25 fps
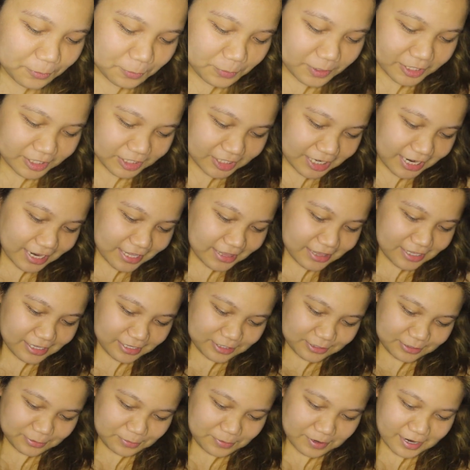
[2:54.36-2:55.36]
we try
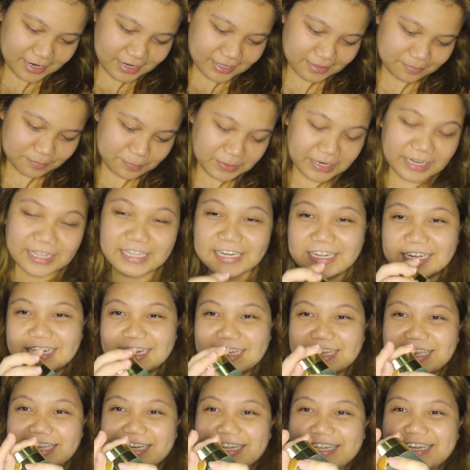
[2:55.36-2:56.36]
this one, pag
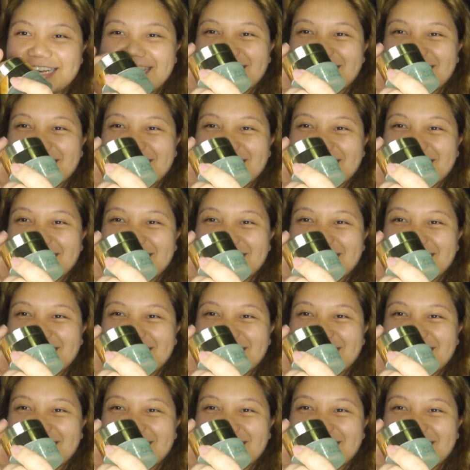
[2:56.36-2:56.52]
kinilagyan na